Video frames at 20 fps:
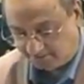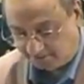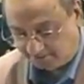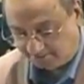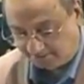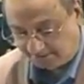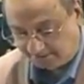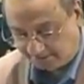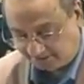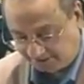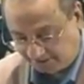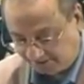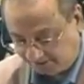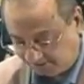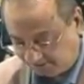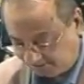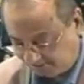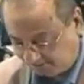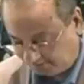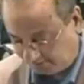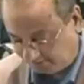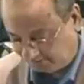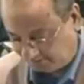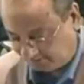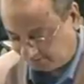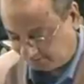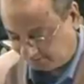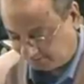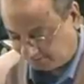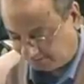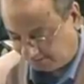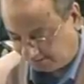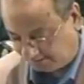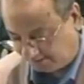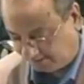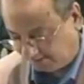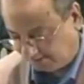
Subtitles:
of these things. Okay.